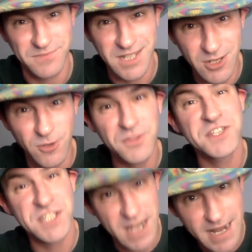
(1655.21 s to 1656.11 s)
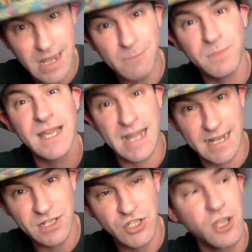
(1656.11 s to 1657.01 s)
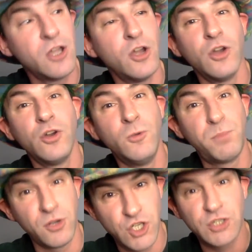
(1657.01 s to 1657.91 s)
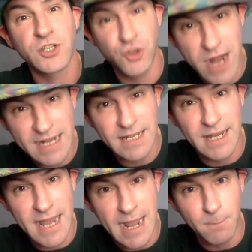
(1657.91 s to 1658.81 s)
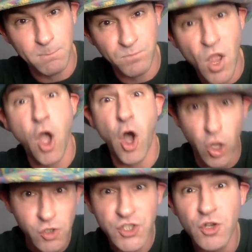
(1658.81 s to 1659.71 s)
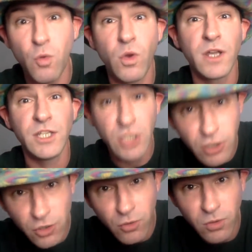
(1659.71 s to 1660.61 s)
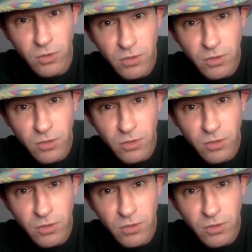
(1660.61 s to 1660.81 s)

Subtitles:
You know, the PSYOP guys who push the tracking app also want you